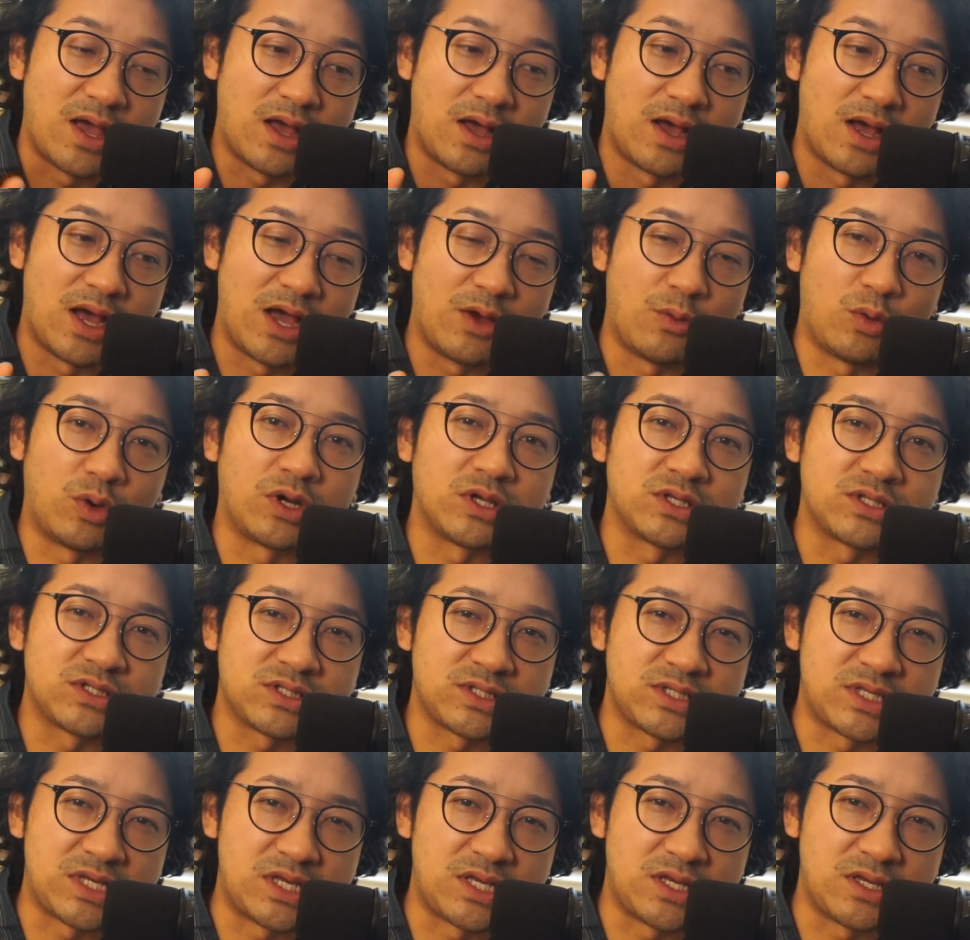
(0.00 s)
I want
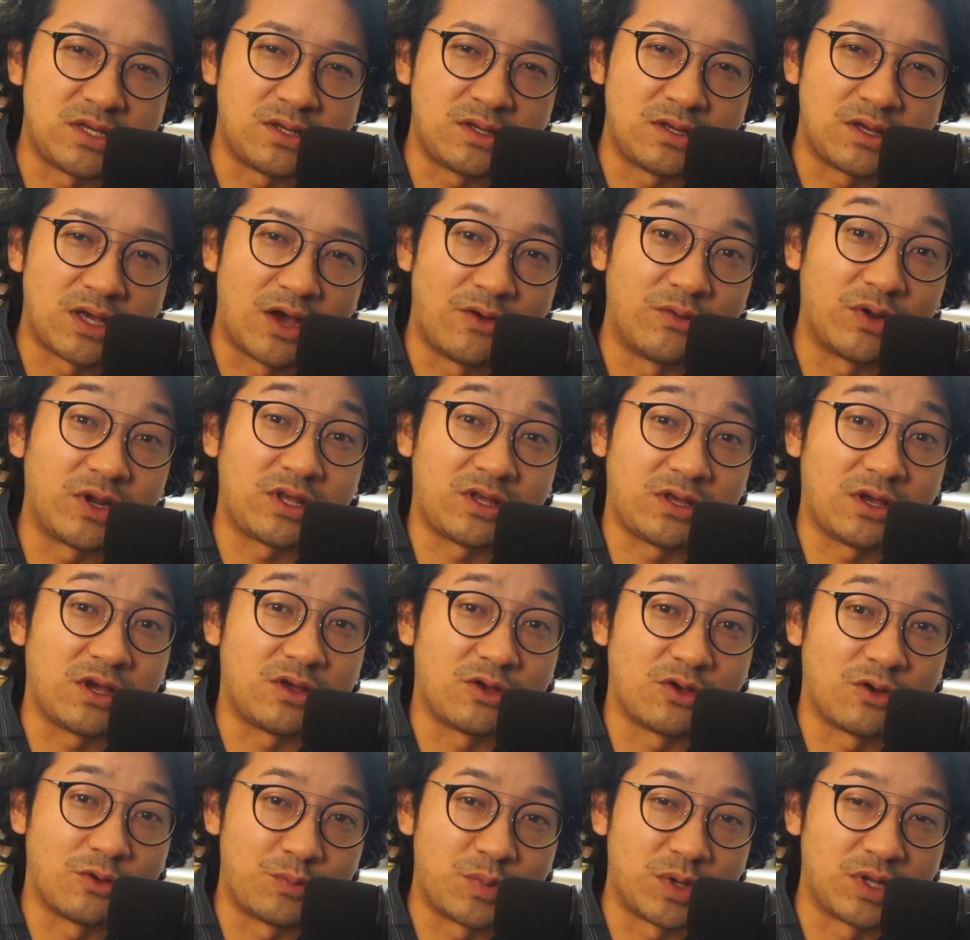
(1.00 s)
to hear
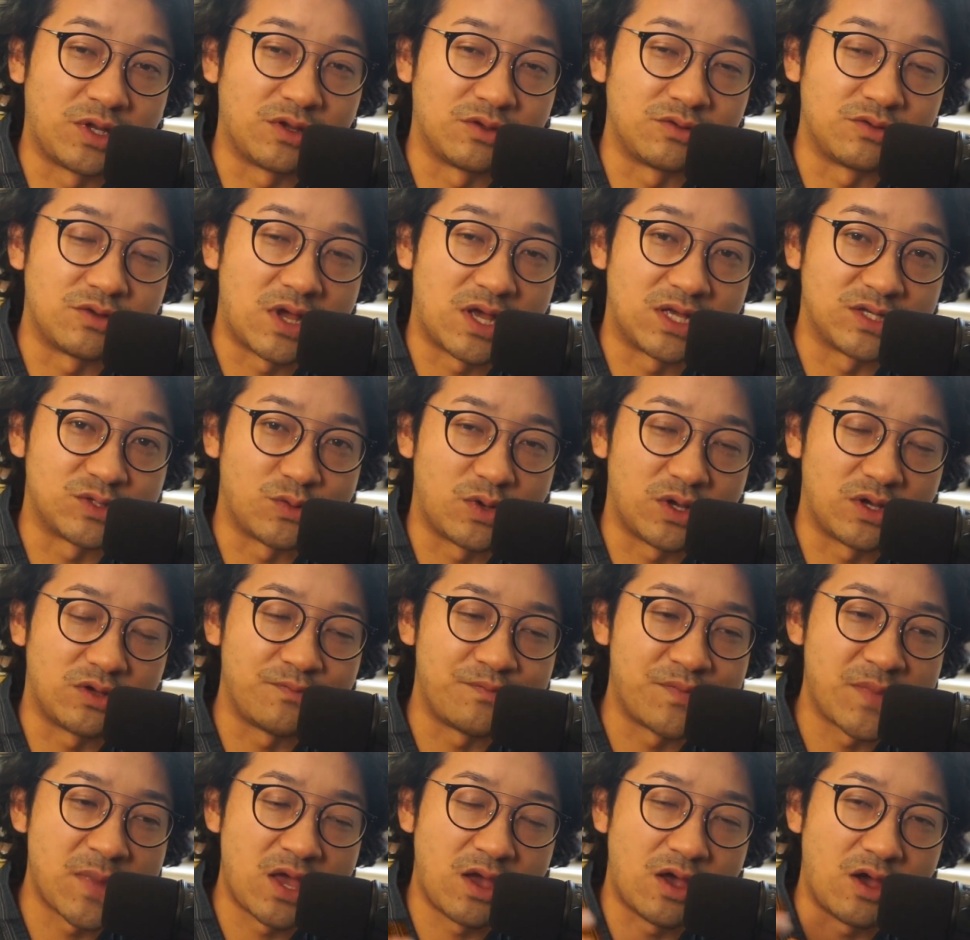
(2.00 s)
your opinion as well.
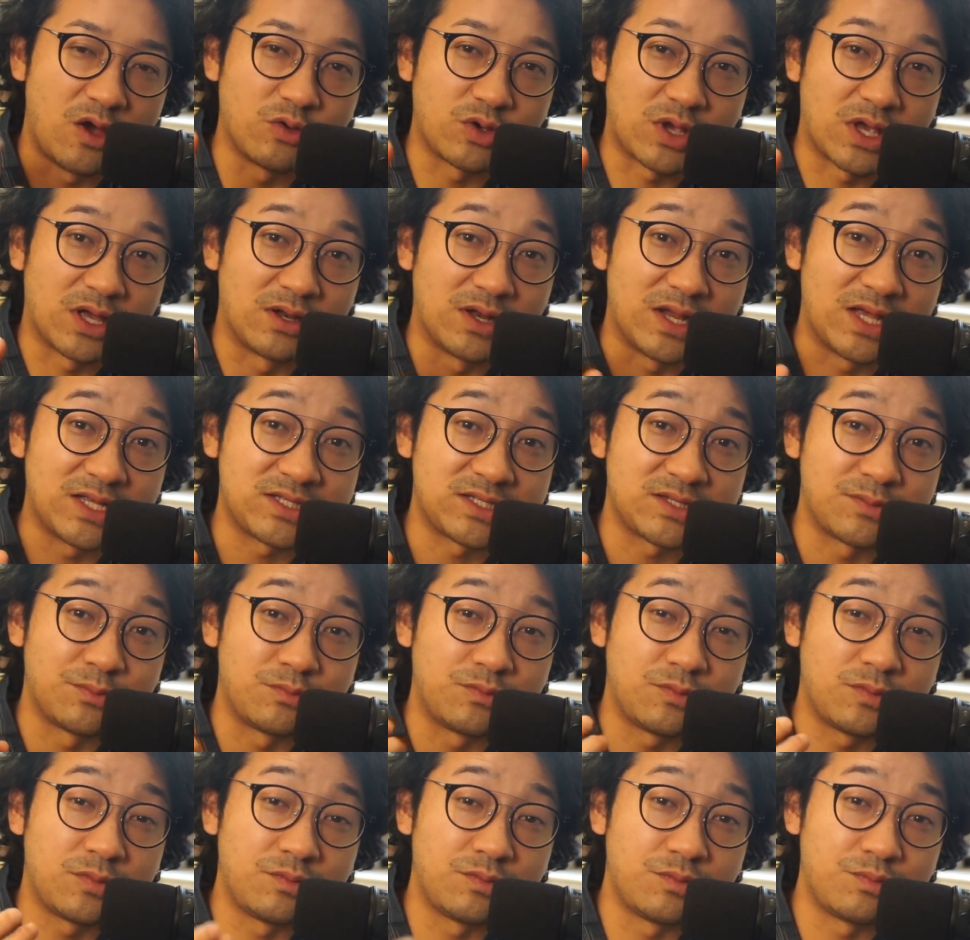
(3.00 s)
Okay, let's
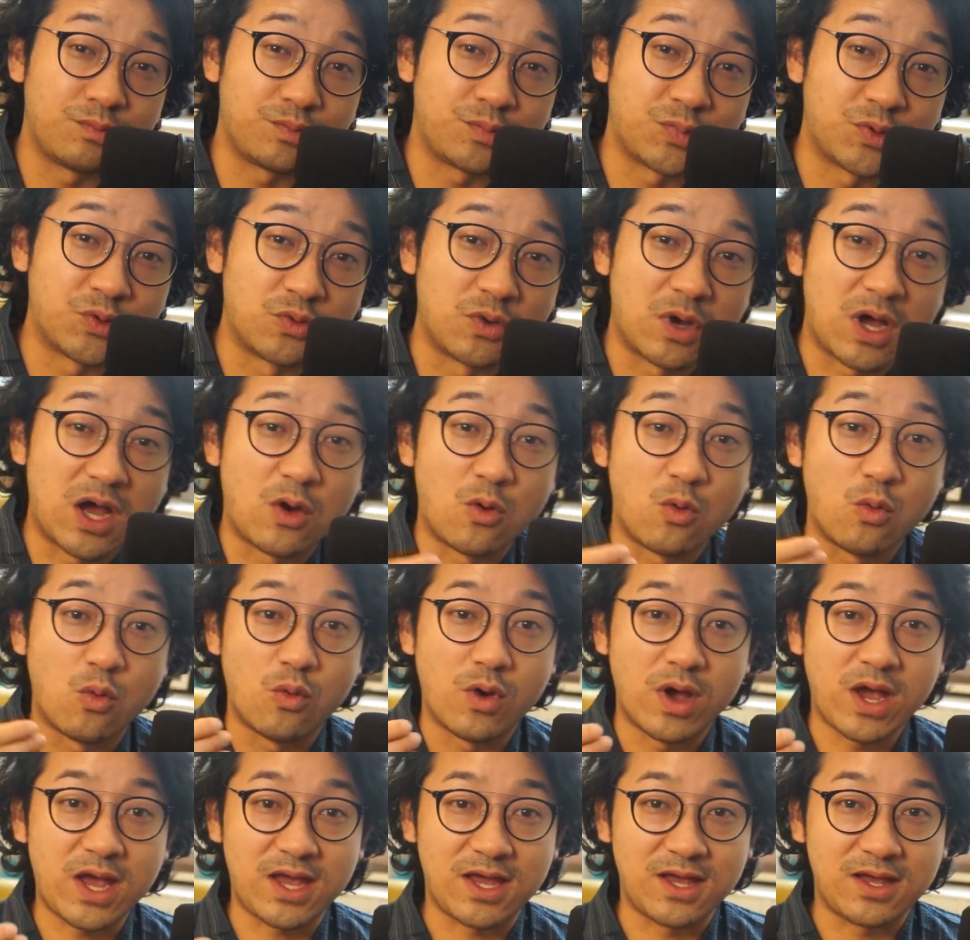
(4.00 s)
pull
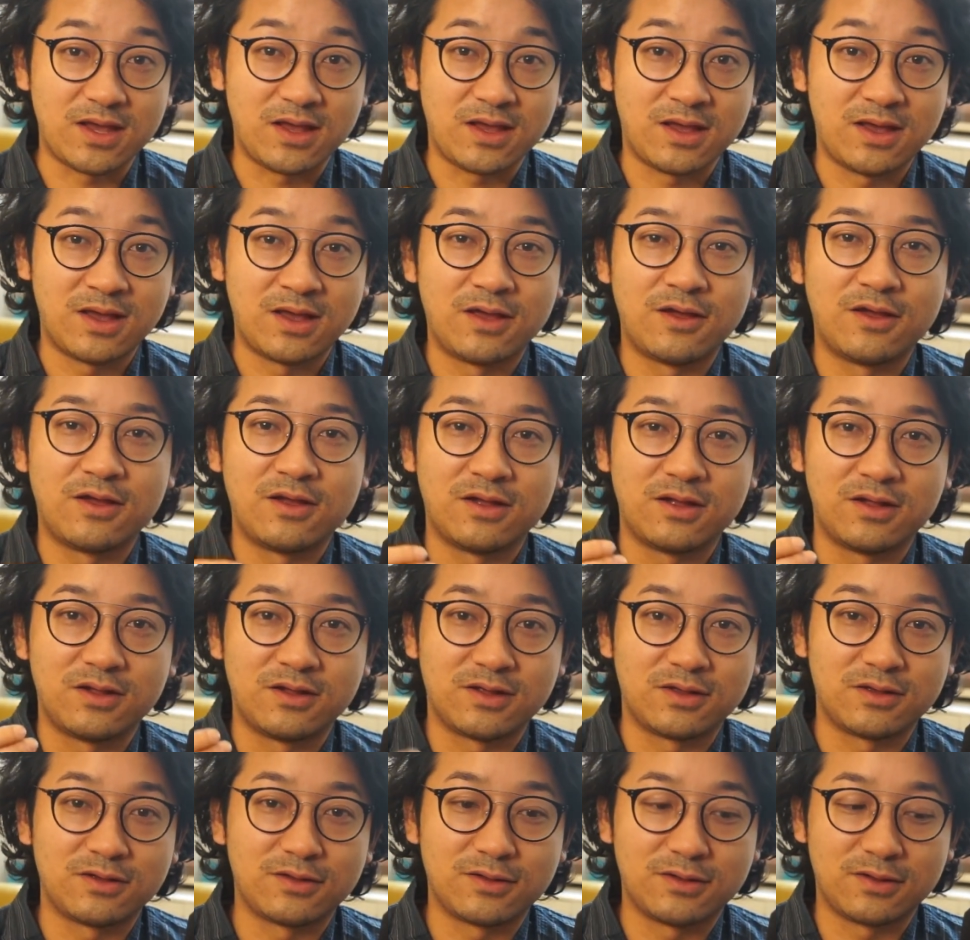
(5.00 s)
away
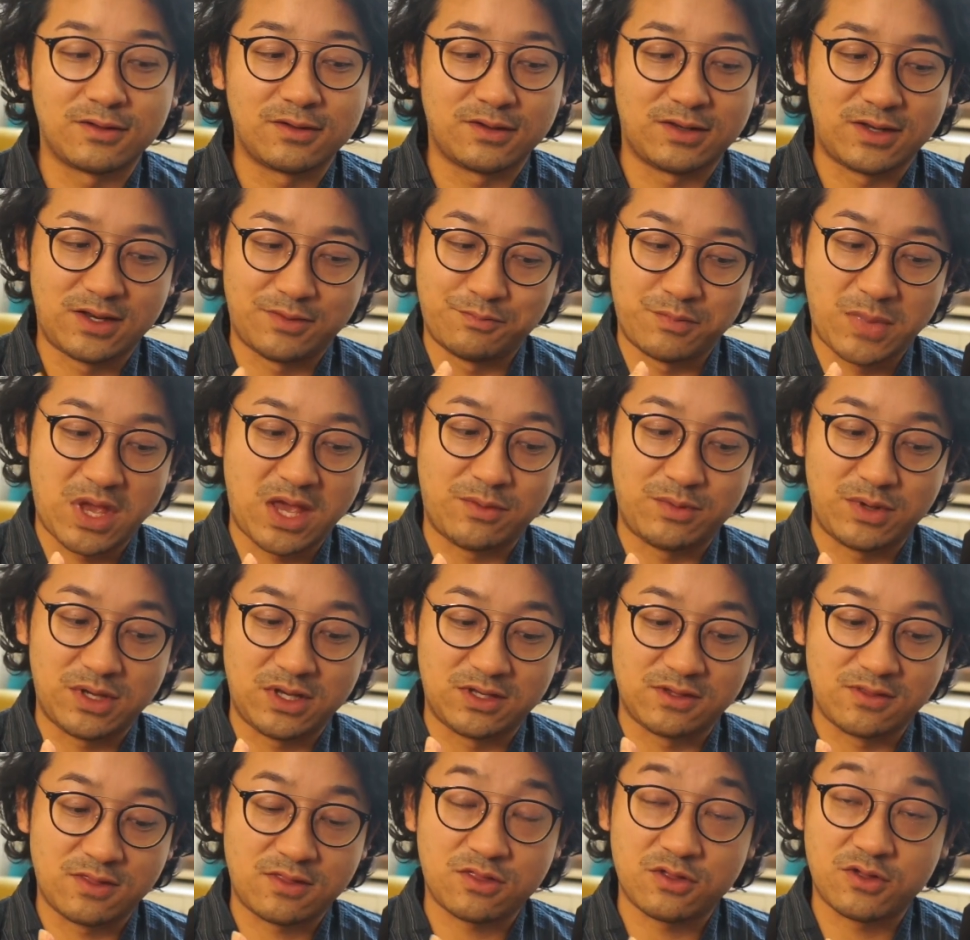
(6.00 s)

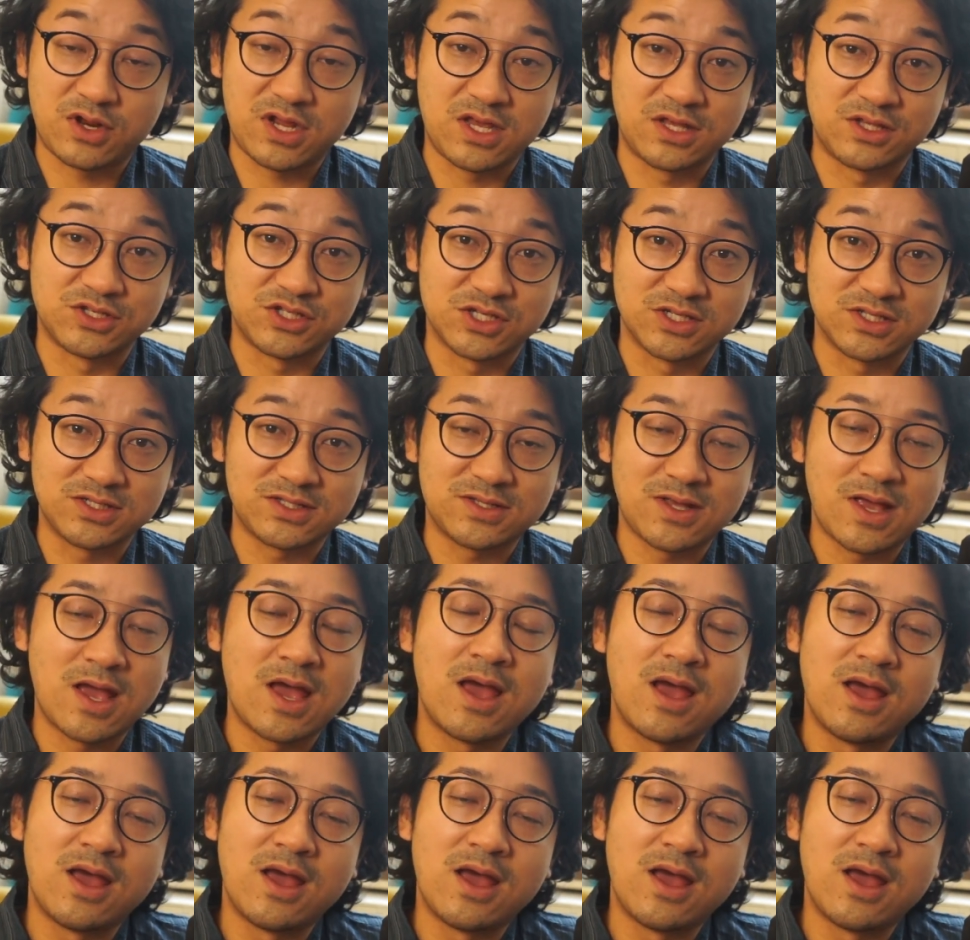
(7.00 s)
maybe 3 inches.